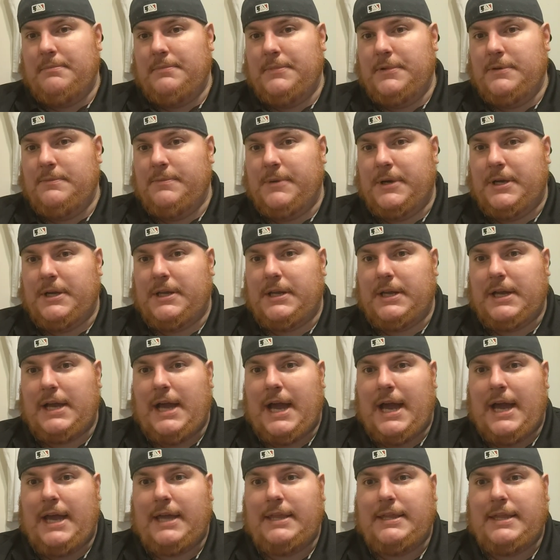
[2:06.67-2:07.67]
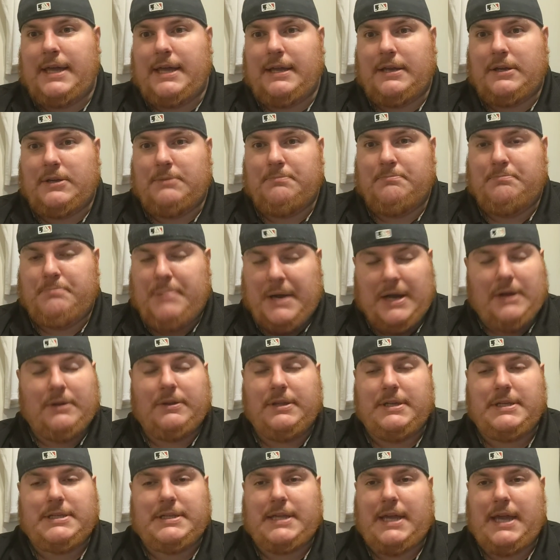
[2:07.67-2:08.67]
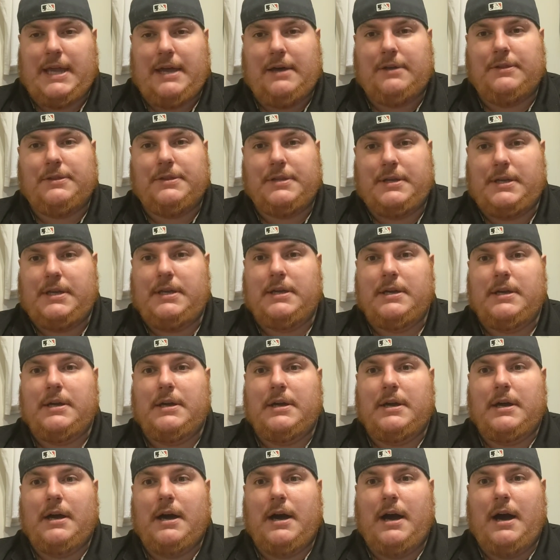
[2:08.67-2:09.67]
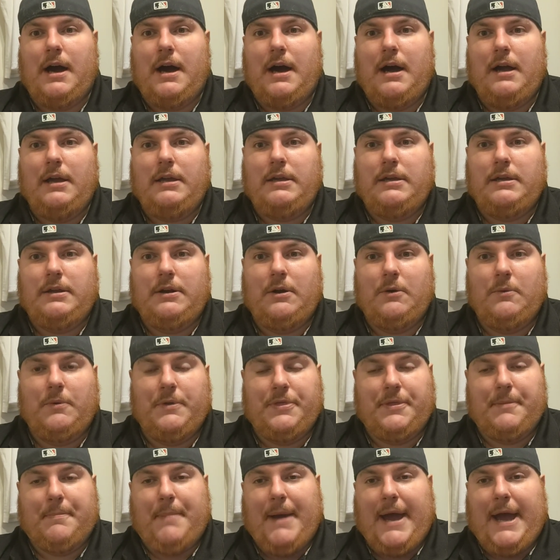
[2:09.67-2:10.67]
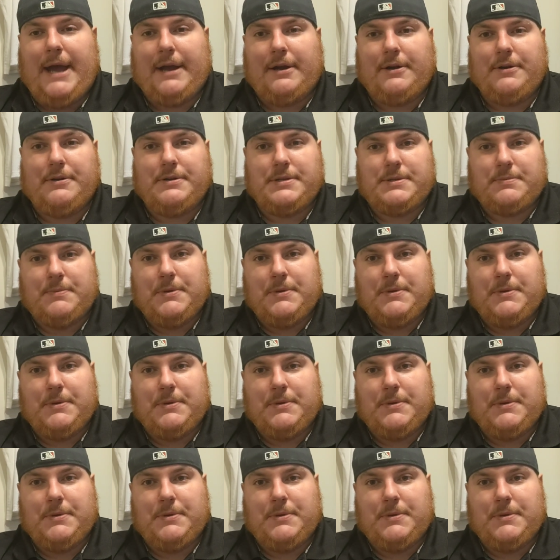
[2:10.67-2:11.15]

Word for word: You bring in a guy that could barely stay healthy, with the Packers.